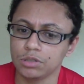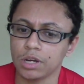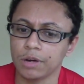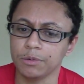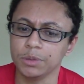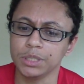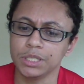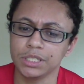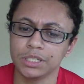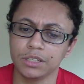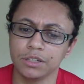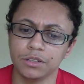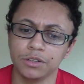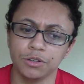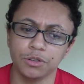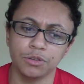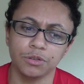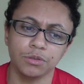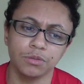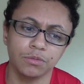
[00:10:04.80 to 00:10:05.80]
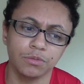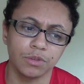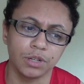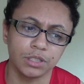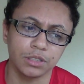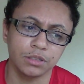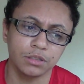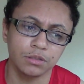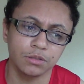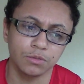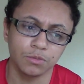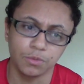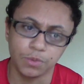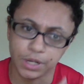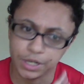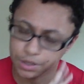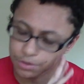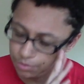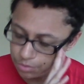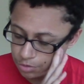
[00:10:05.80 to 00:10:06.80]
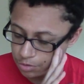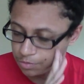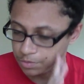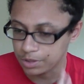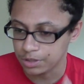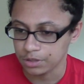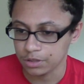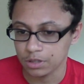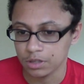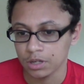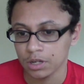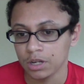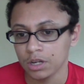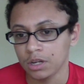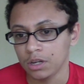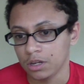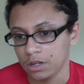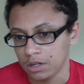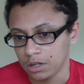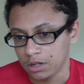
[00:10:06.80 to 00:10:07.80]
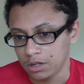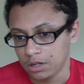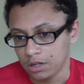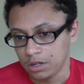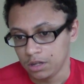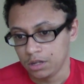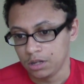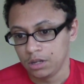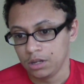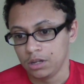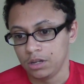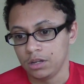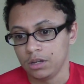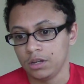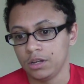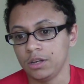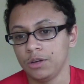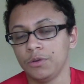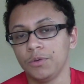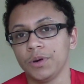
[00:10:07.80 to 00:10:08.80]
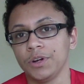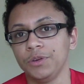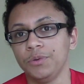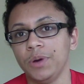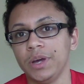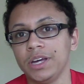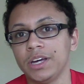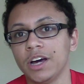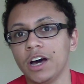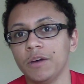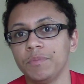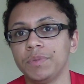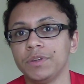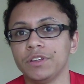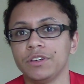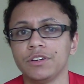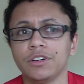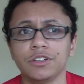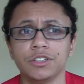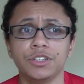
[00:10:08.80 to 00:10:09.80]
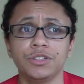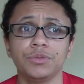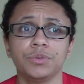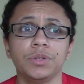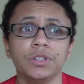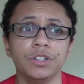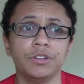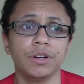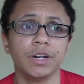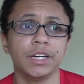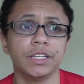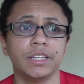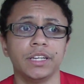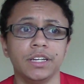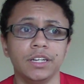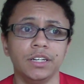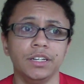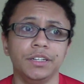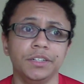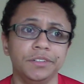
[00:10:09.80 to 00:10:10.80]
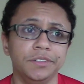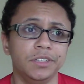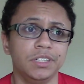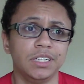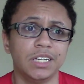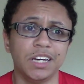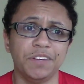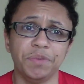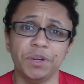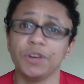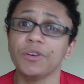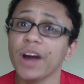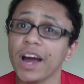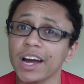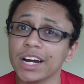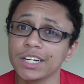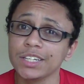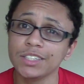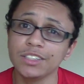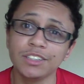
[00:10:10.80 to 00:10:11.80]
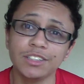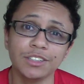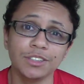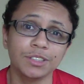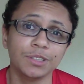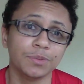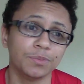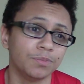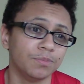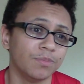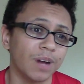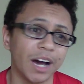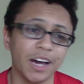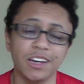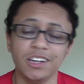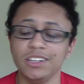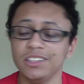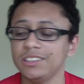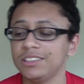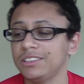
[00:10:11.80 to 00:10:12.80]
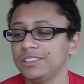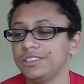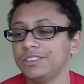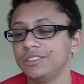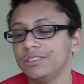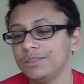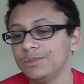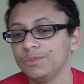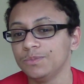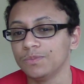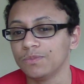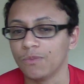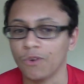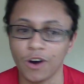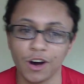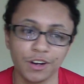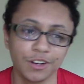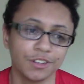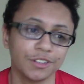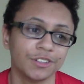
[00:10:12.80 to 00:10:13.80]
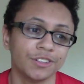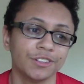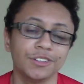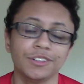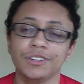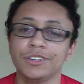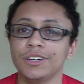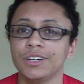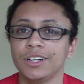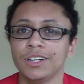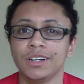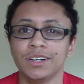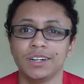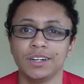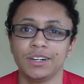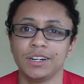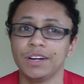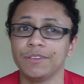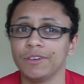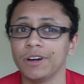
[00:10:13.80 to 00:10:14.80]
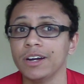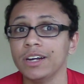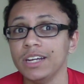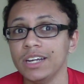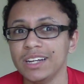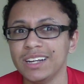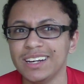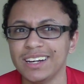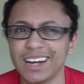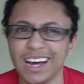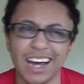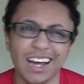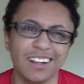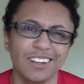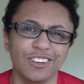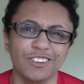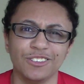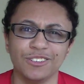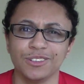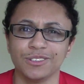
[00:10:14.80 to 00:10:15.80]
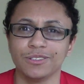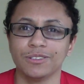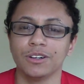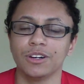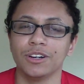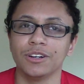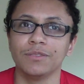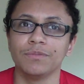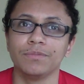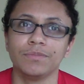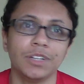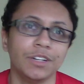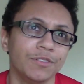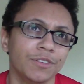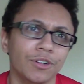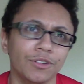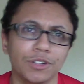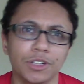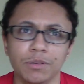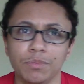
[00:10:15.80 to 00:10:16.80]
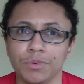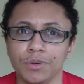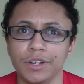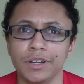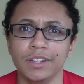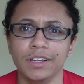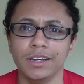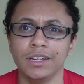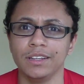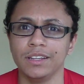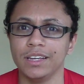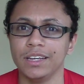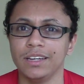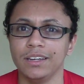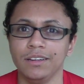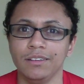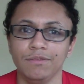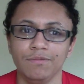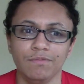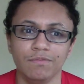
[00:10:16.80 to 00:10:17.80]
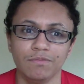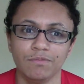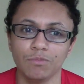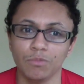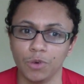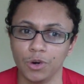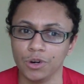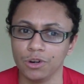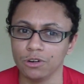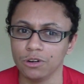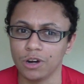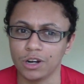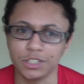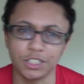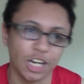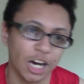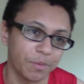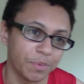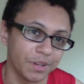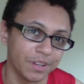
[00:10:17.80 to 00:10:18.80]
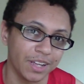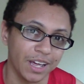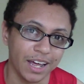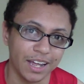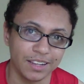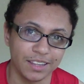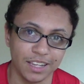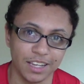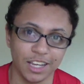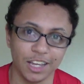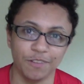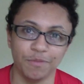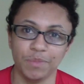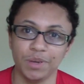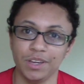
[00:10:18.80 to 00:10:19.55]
I was in the little waiting room, and where you wake up, and the nurses are really great. They gave me crackers, ice, water, whatever I needed. I had a little difficulty breathing. They were on top of that. They